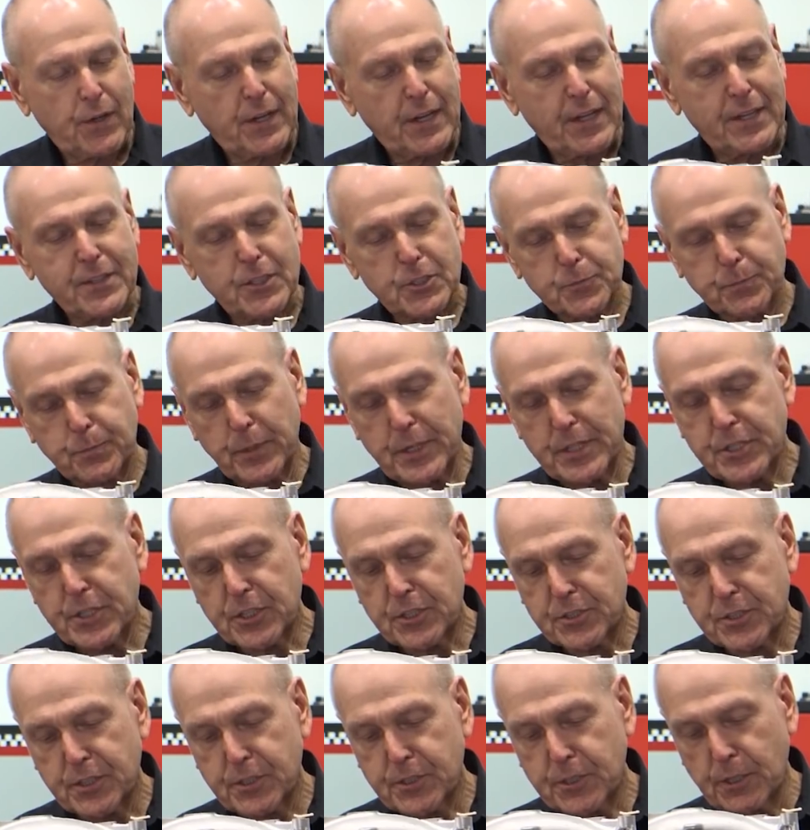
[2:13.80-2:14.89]
and this
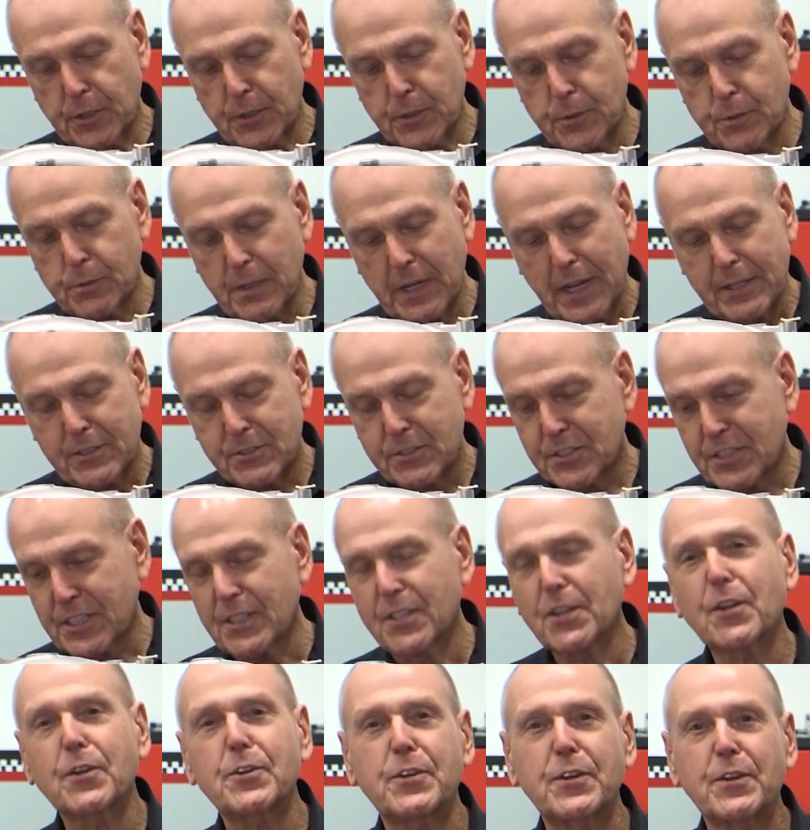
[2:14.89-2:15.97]
bridges the two
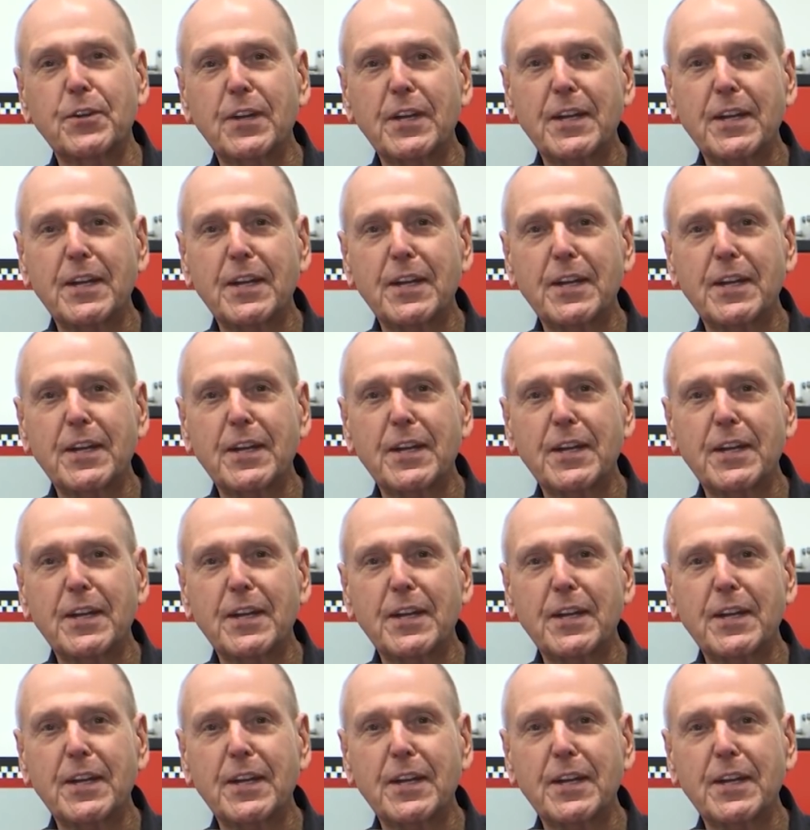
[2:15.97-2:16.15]
cylinder